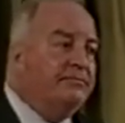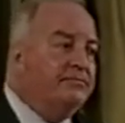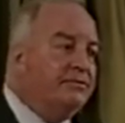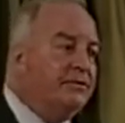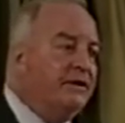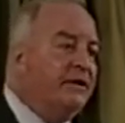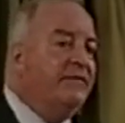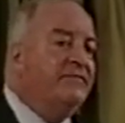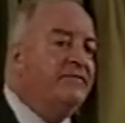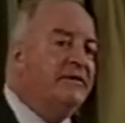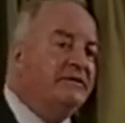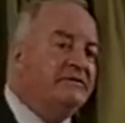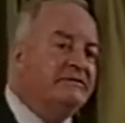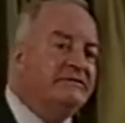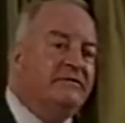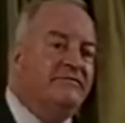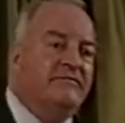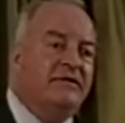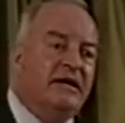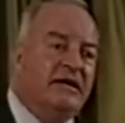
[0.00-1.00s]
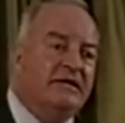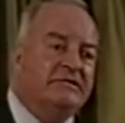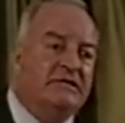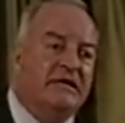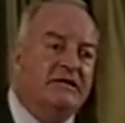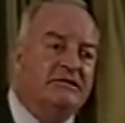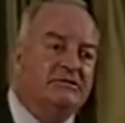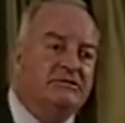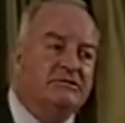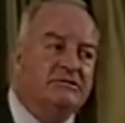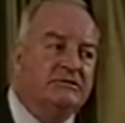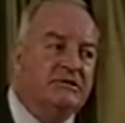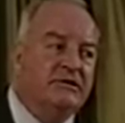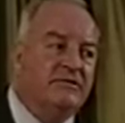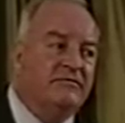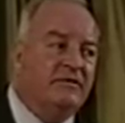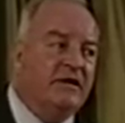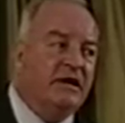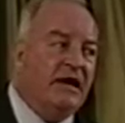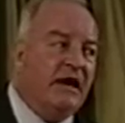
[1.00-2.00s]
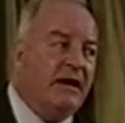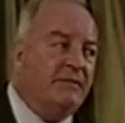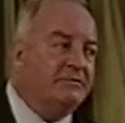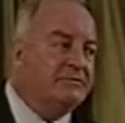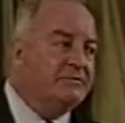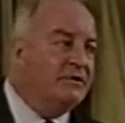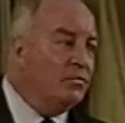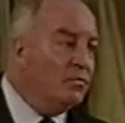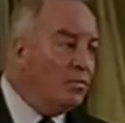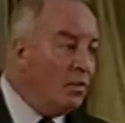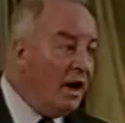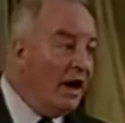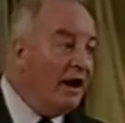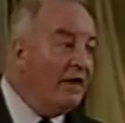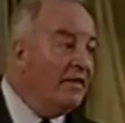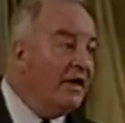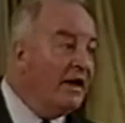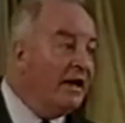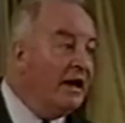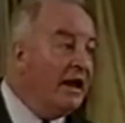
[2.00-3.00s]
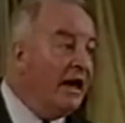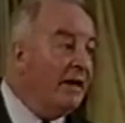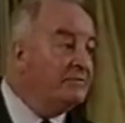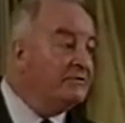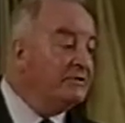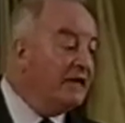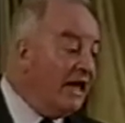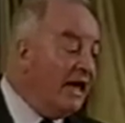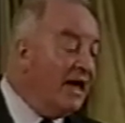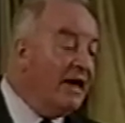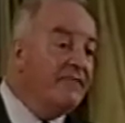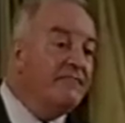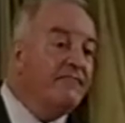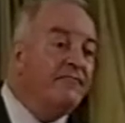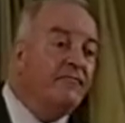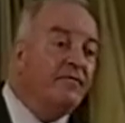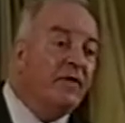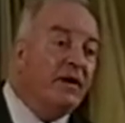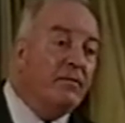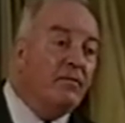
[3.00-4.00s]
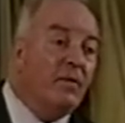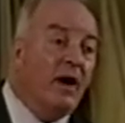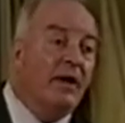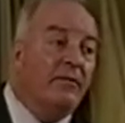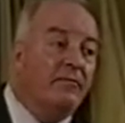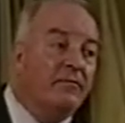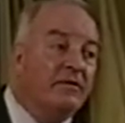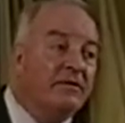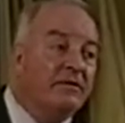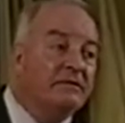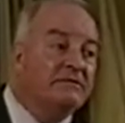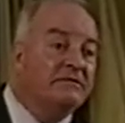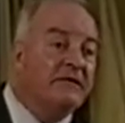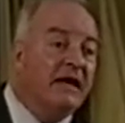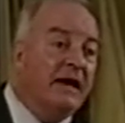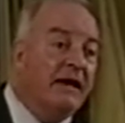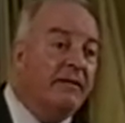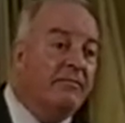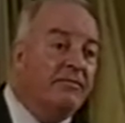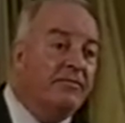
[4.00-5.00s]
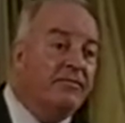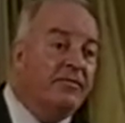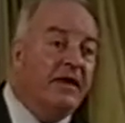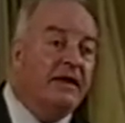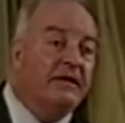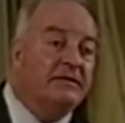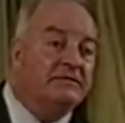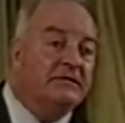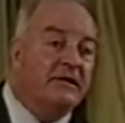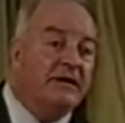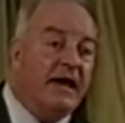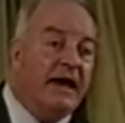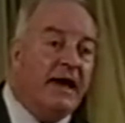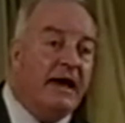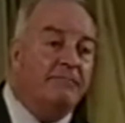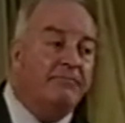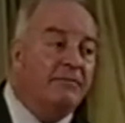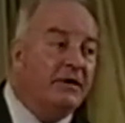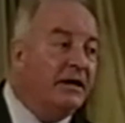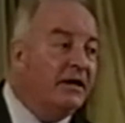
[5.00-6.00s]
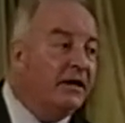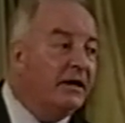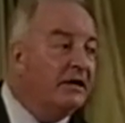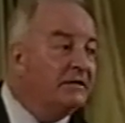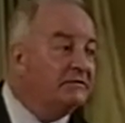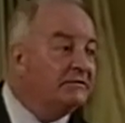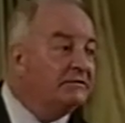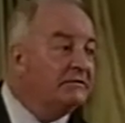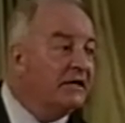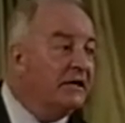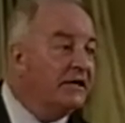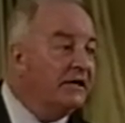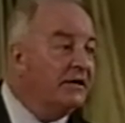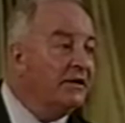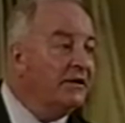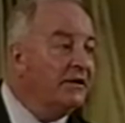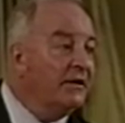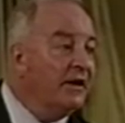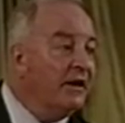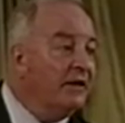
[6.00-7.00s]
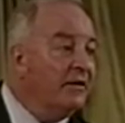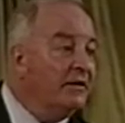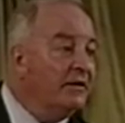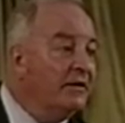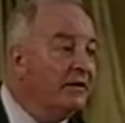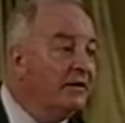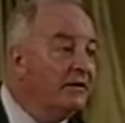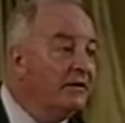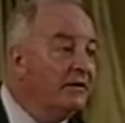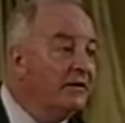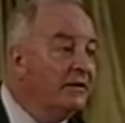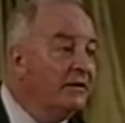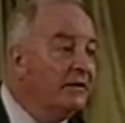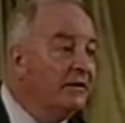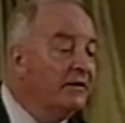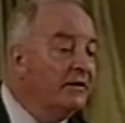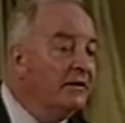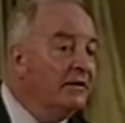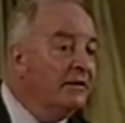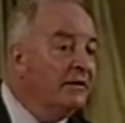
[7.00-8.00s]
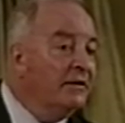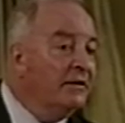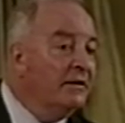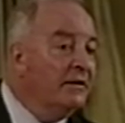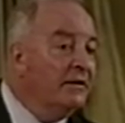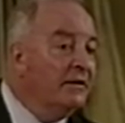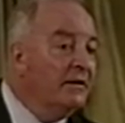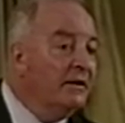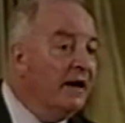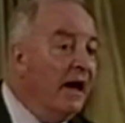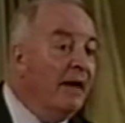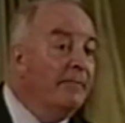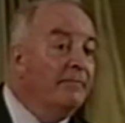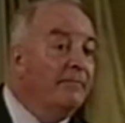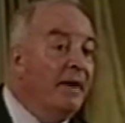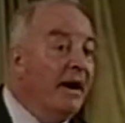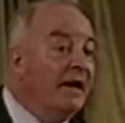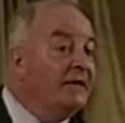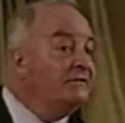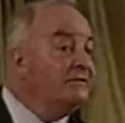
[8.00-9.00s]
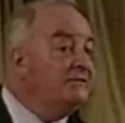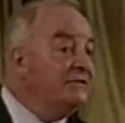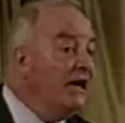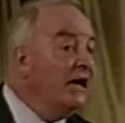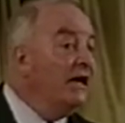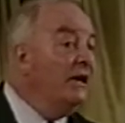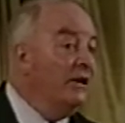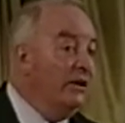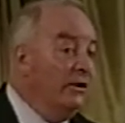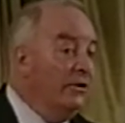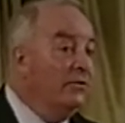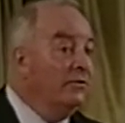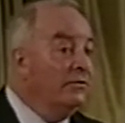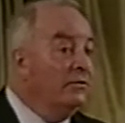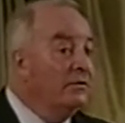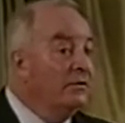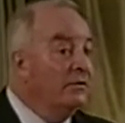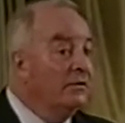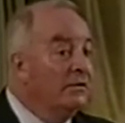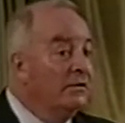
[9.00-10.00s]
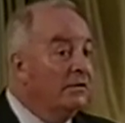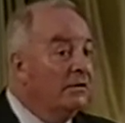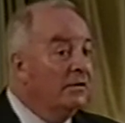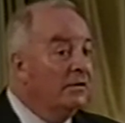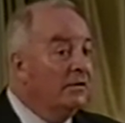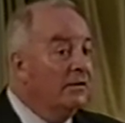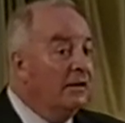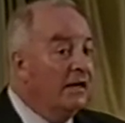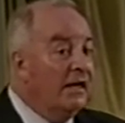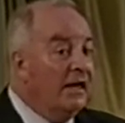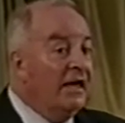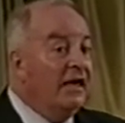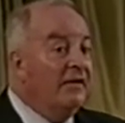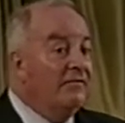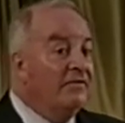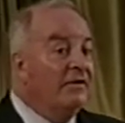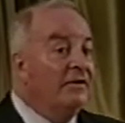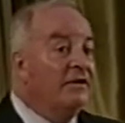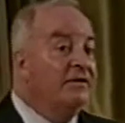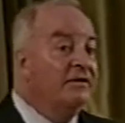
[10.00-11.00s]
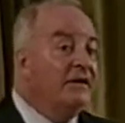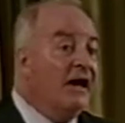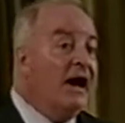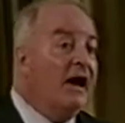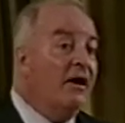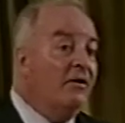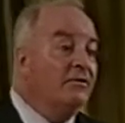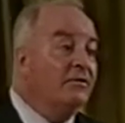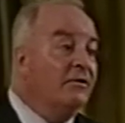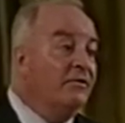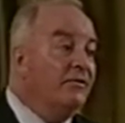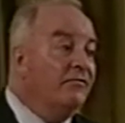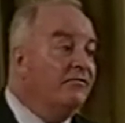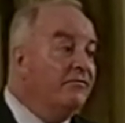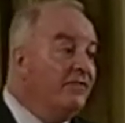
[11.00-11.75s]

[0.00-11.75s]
previous civilizations that have collapsed and why they collapsed. Every one with the same things that are happening in our society today. I might tell you, even down to the